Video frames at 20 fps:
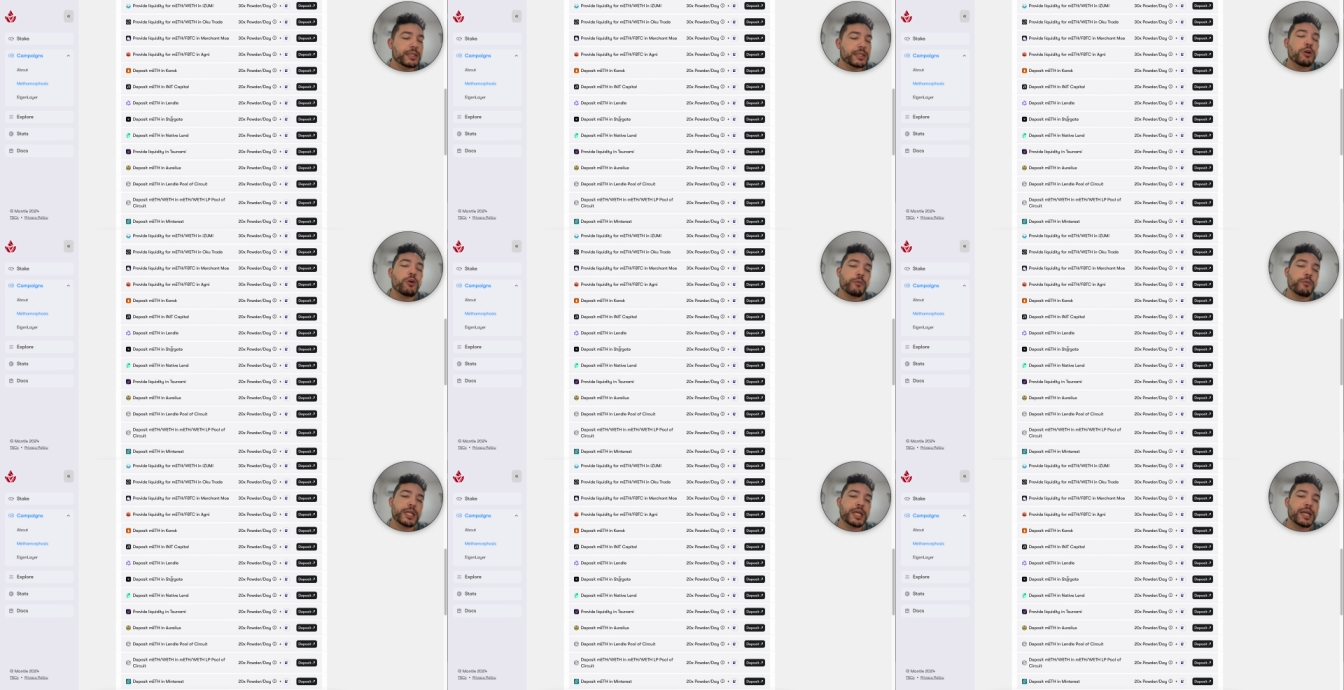
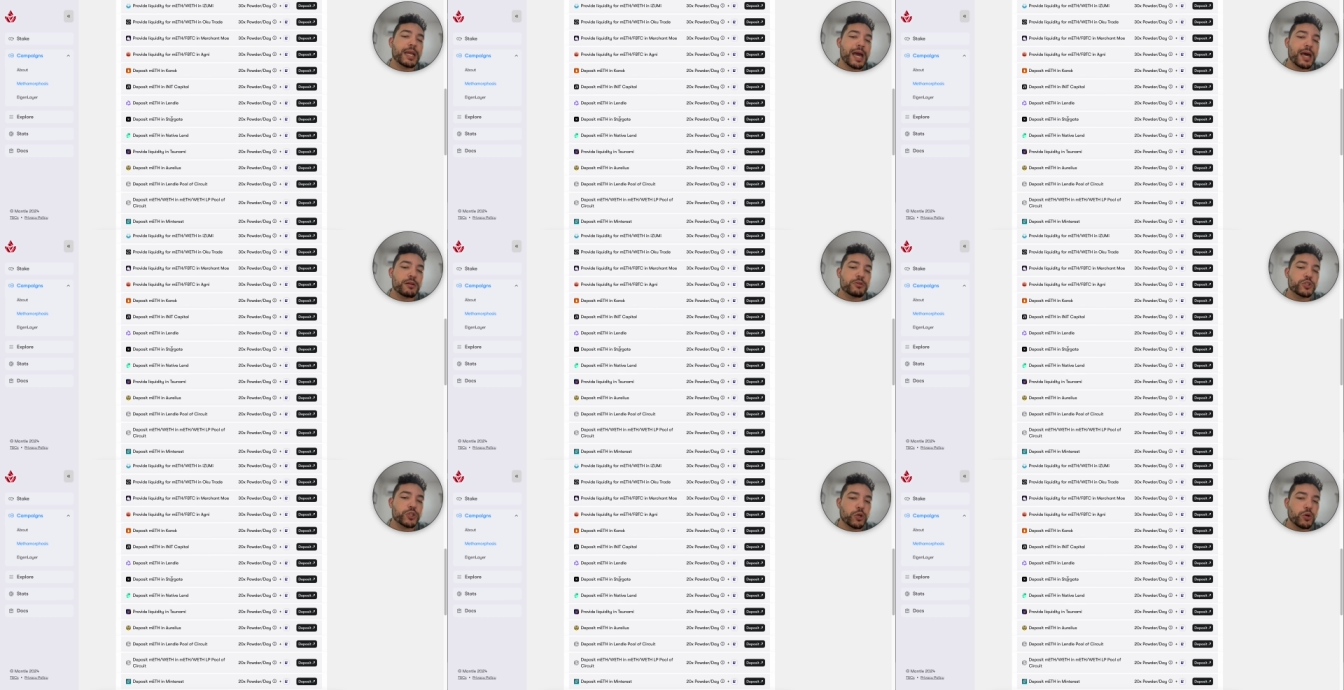they already
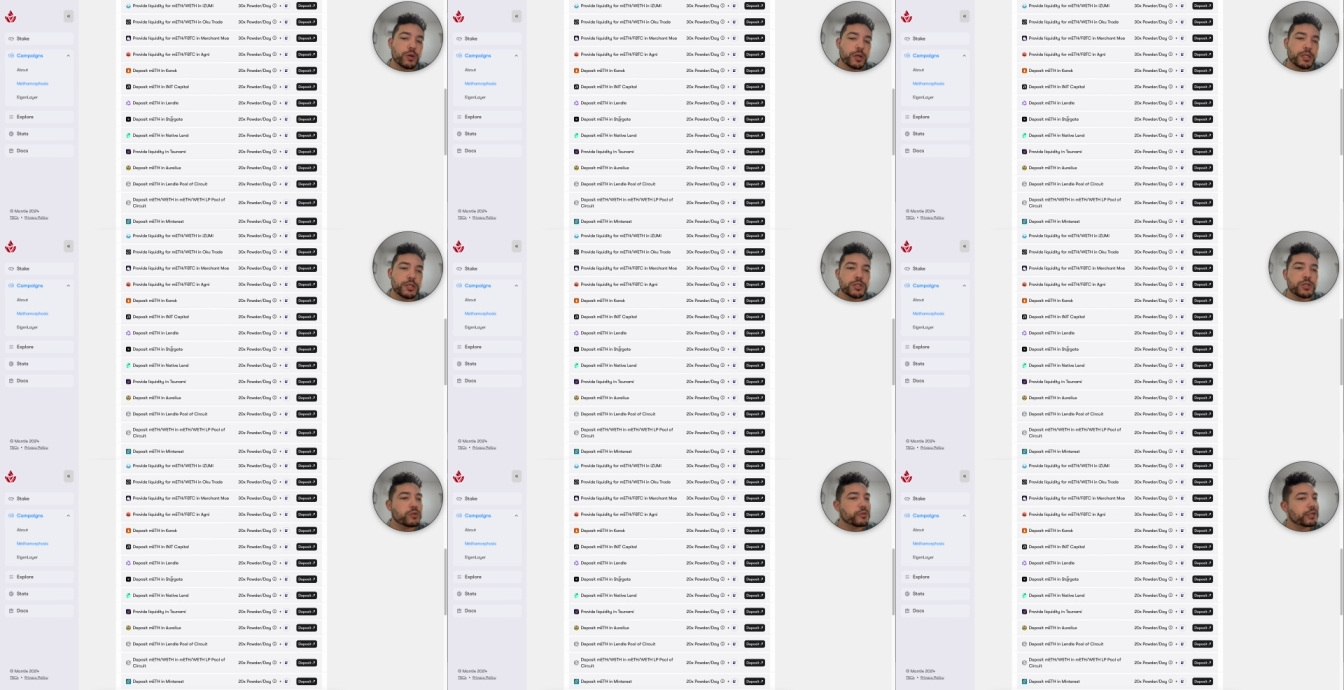got a
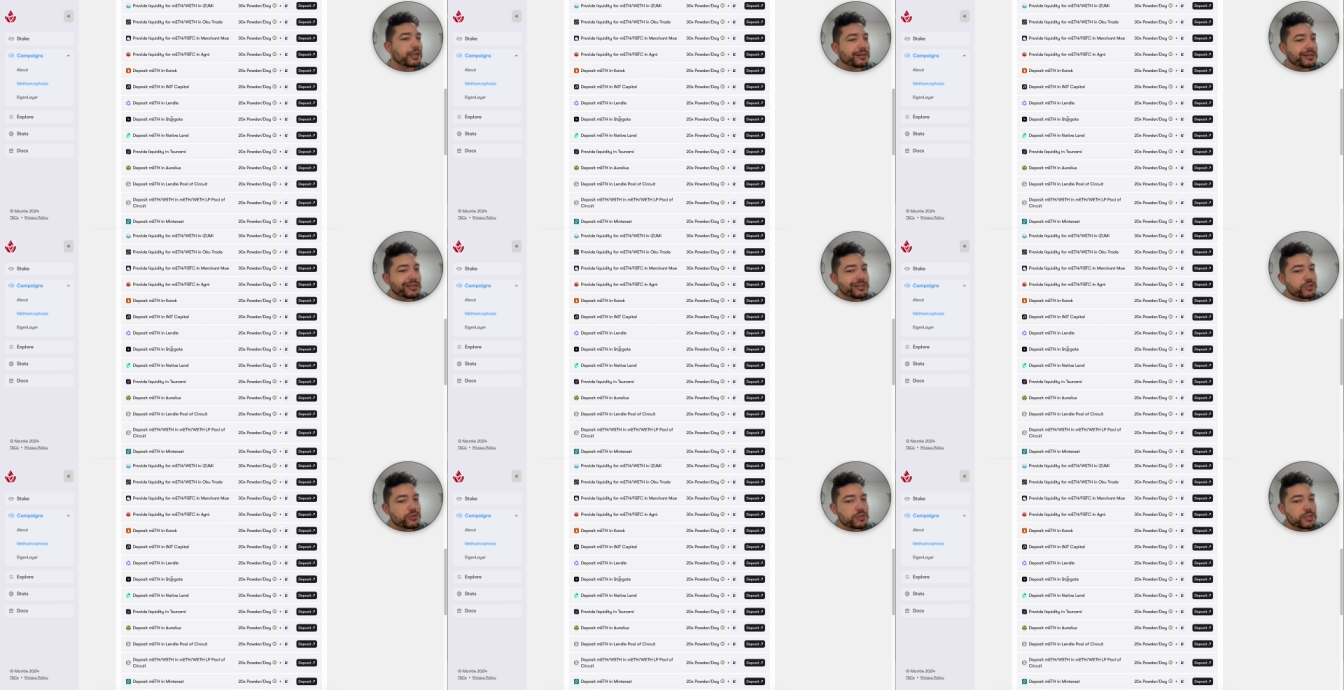token, so
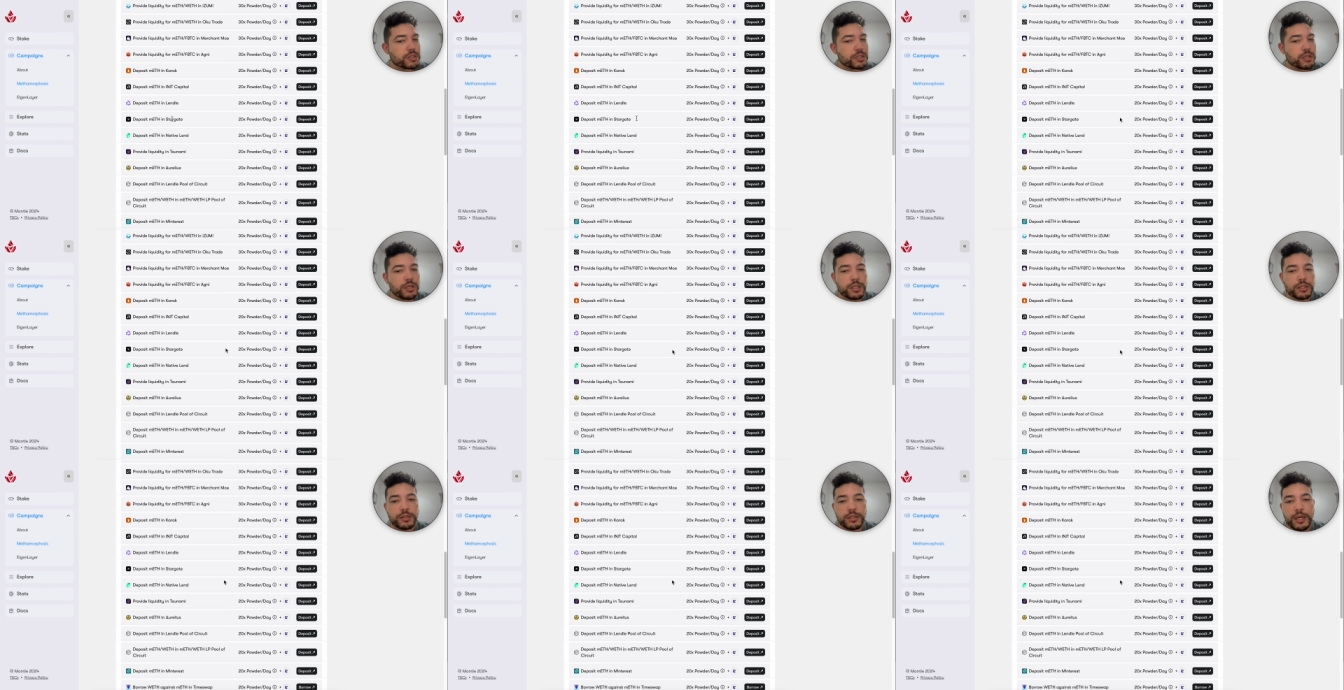not
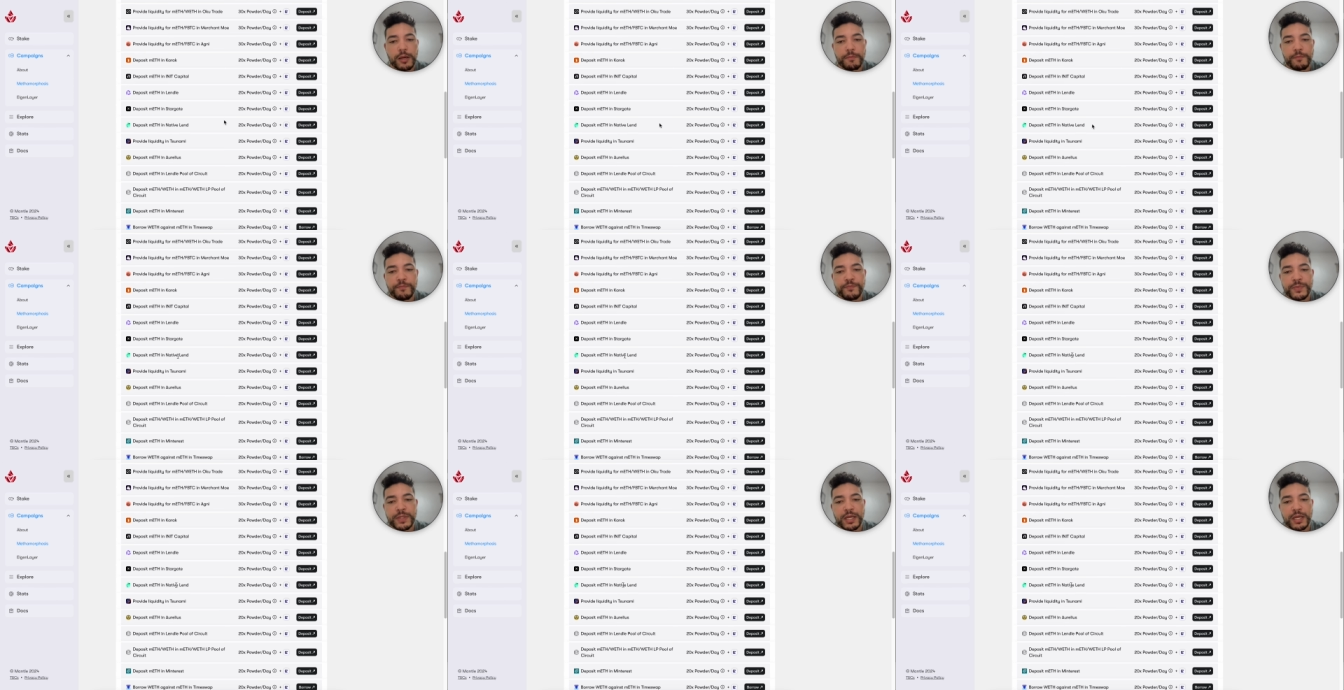interested in them.